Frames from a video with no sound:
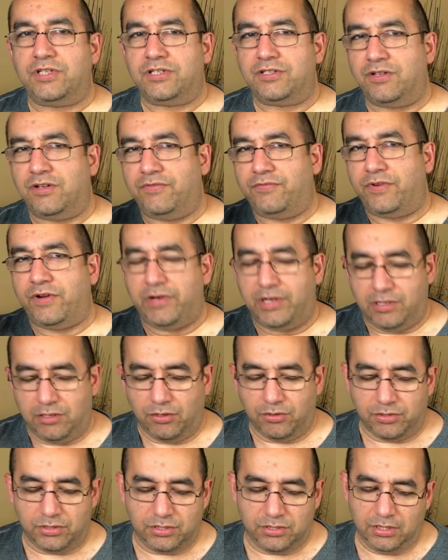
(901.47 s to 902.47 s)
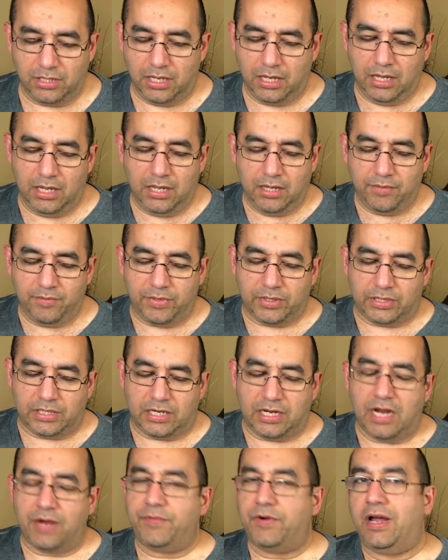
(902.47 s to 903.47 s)
as good, very close. But The
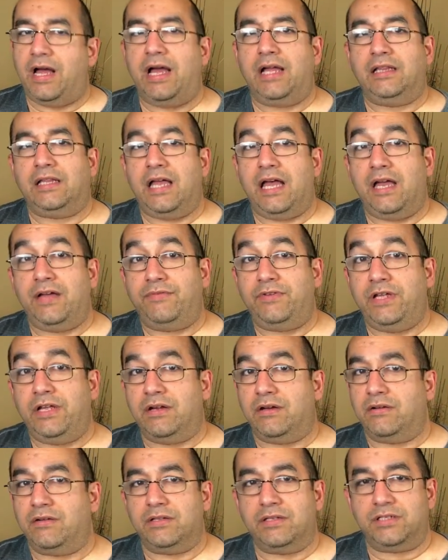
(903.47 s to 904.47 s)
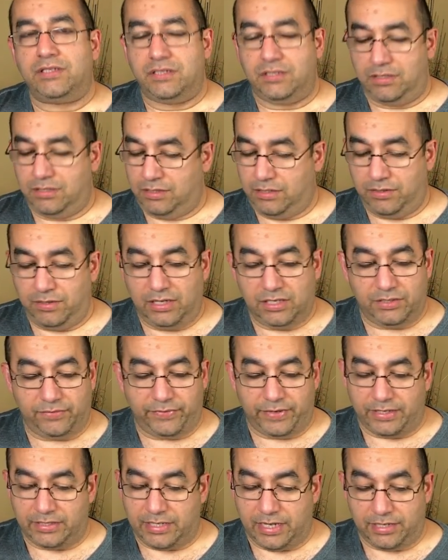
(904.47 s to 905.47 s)
Camera Eye live here is is
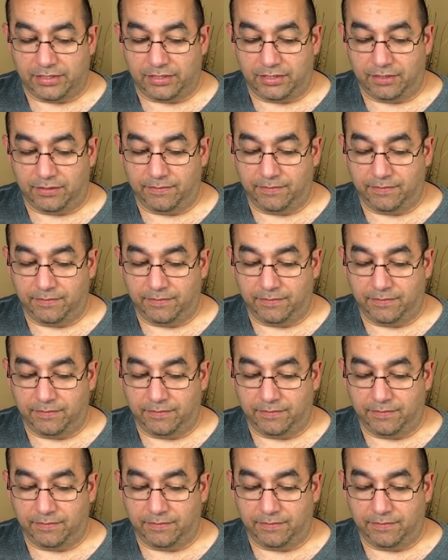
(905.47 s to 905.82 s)
fantastic.